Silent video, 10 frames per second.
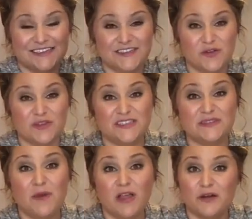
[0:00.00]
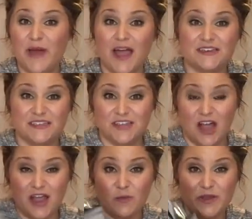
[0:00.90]
So the smaller bag does
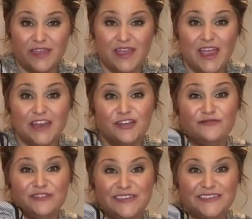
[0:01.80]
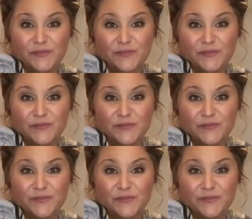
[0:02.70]
not come with it, and you need